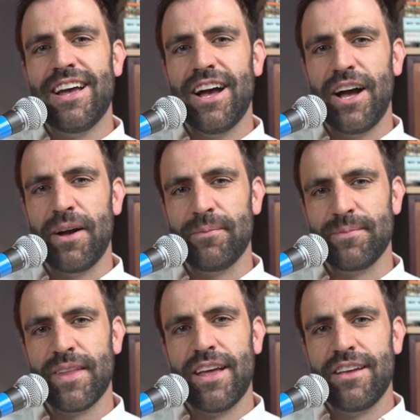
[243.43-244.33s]

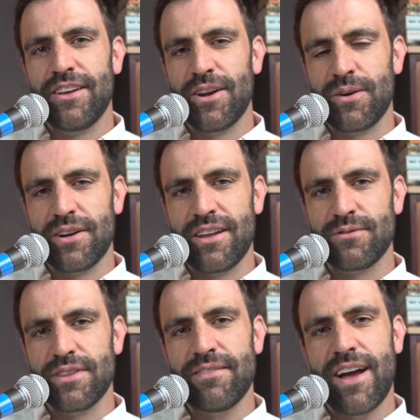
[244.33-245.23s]

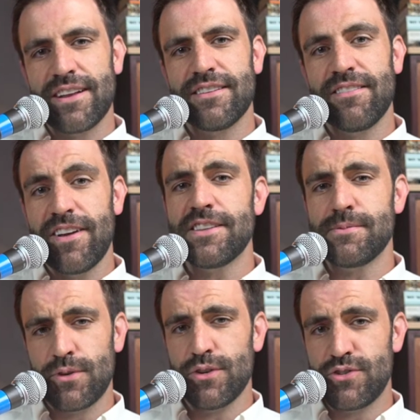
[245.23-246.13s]
And they've had
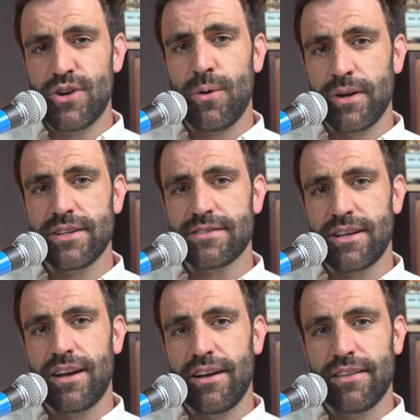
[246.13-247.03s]
some good showings.
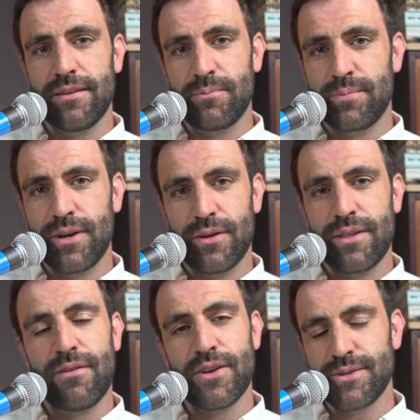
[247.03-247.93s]

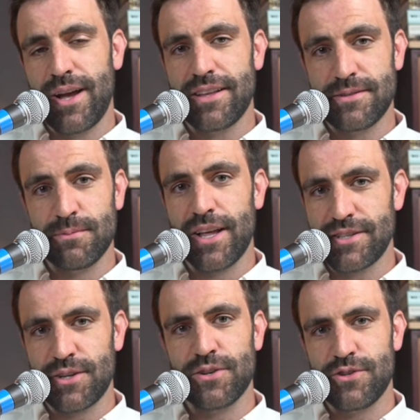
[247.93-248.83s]
They've also had some
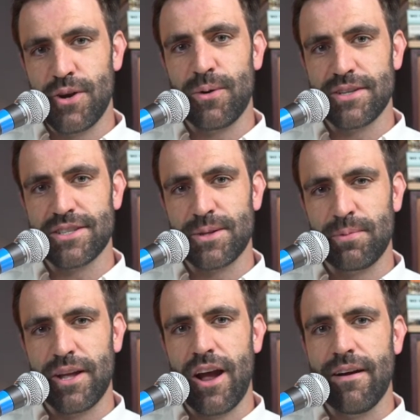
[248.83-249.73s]
less good showings in the
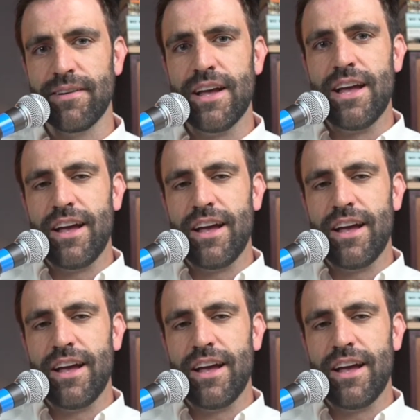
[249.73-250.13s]
playoff.